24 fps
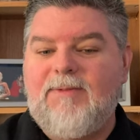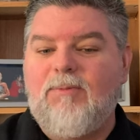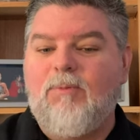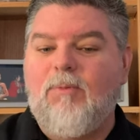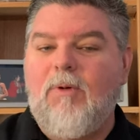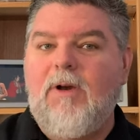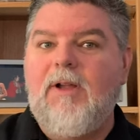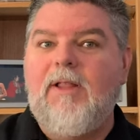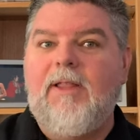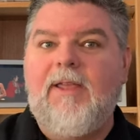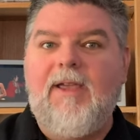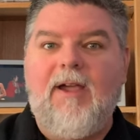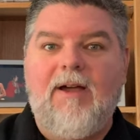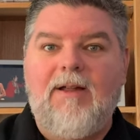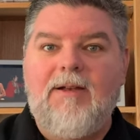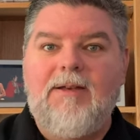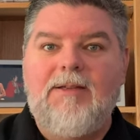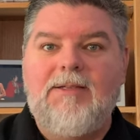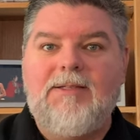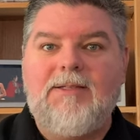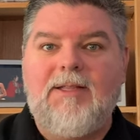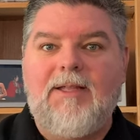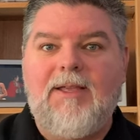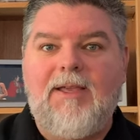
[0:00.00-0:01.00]
really,
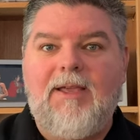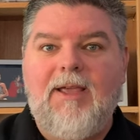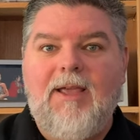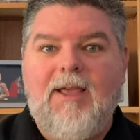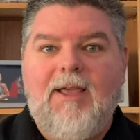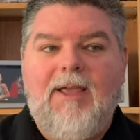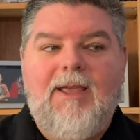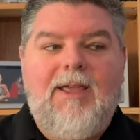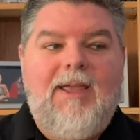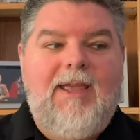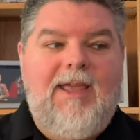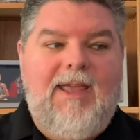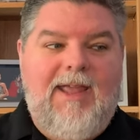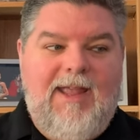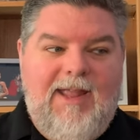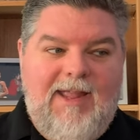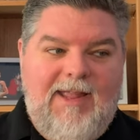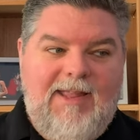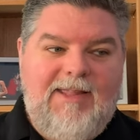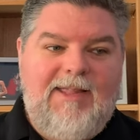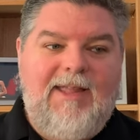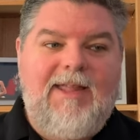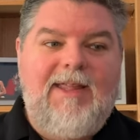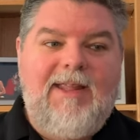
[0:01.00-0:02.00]
honestly,
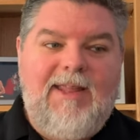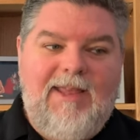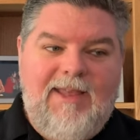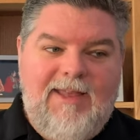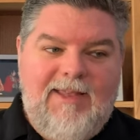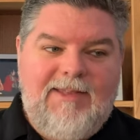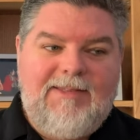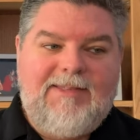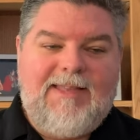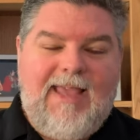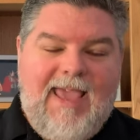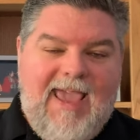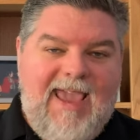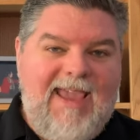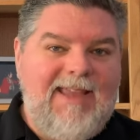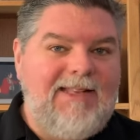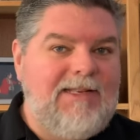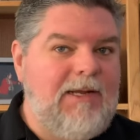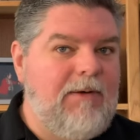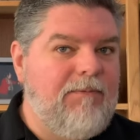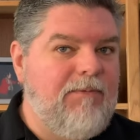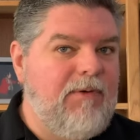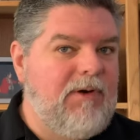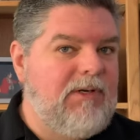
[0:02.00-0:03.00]
it is a
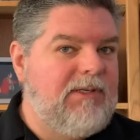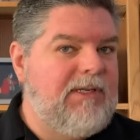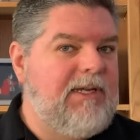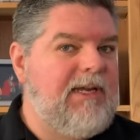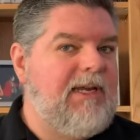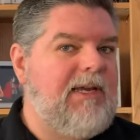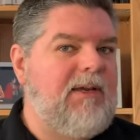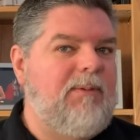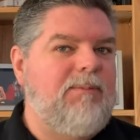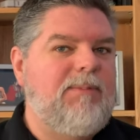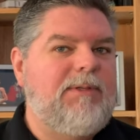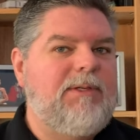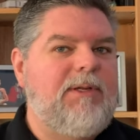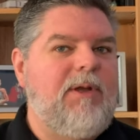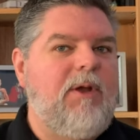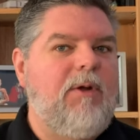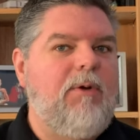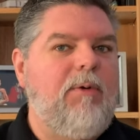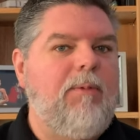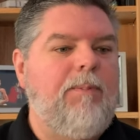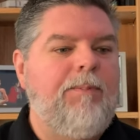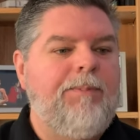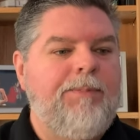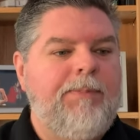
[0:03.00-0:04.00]
different team.
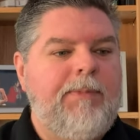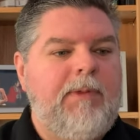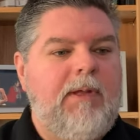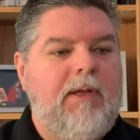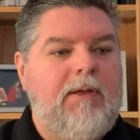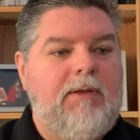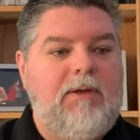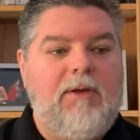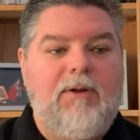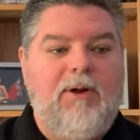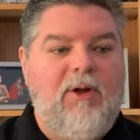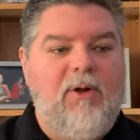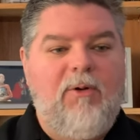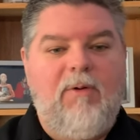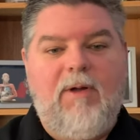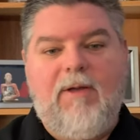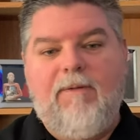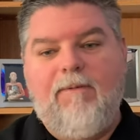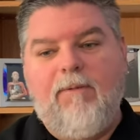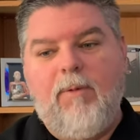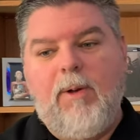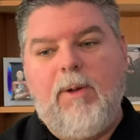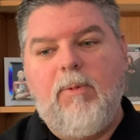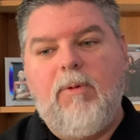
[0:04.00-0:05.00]
So, you know,
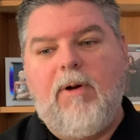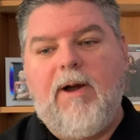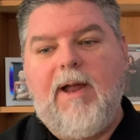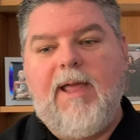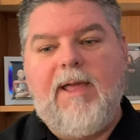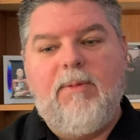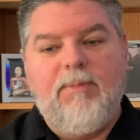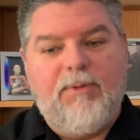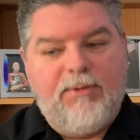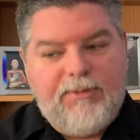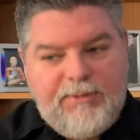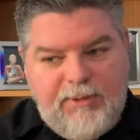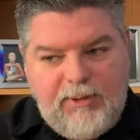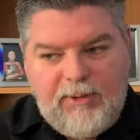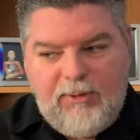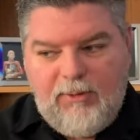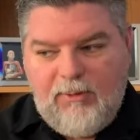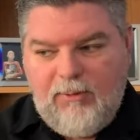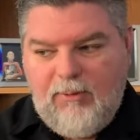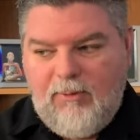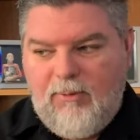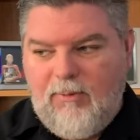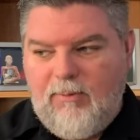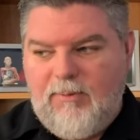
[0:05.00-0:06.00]
if we were able
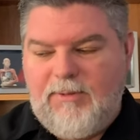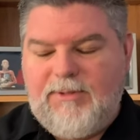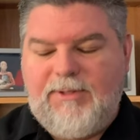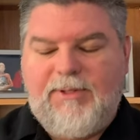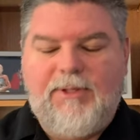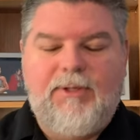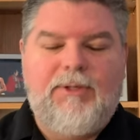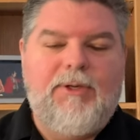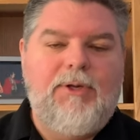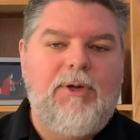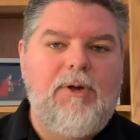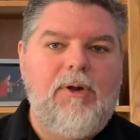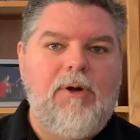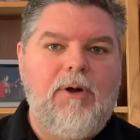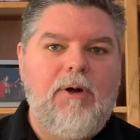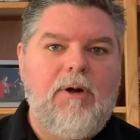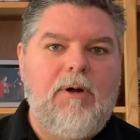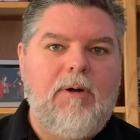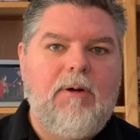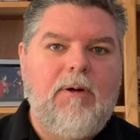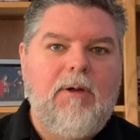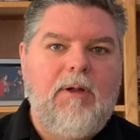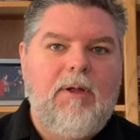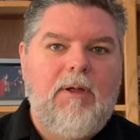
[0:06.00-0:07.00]
to
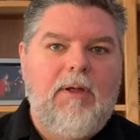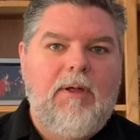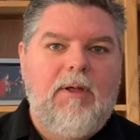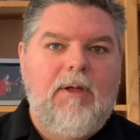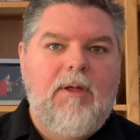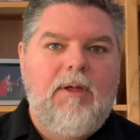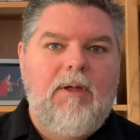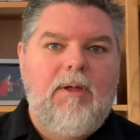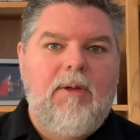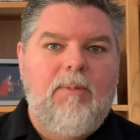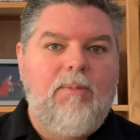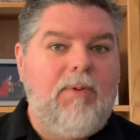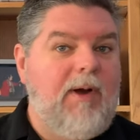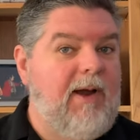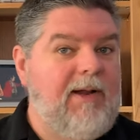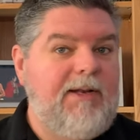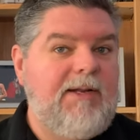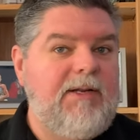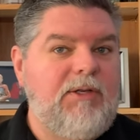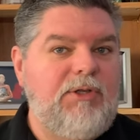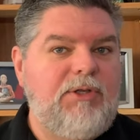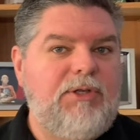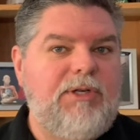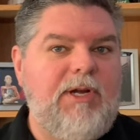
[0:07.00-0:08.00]
secure
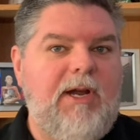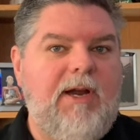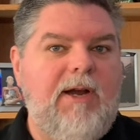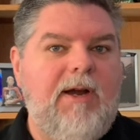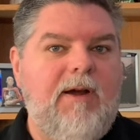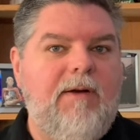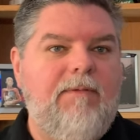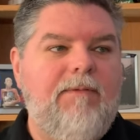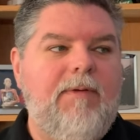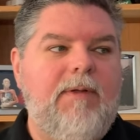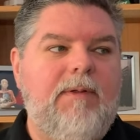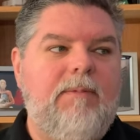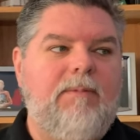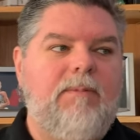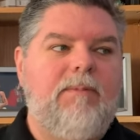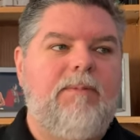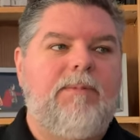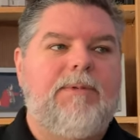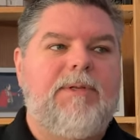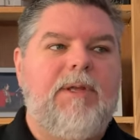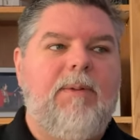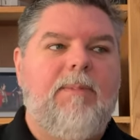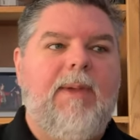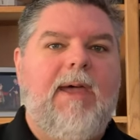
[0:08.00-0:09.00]
Brandon Sheriff
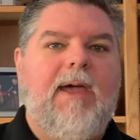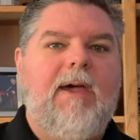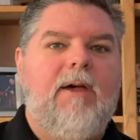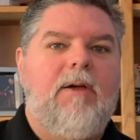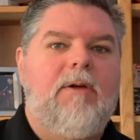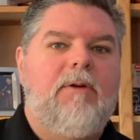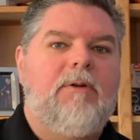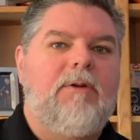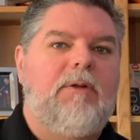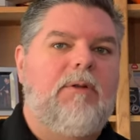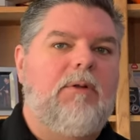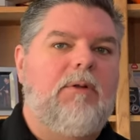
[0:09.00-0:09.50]
and somehow could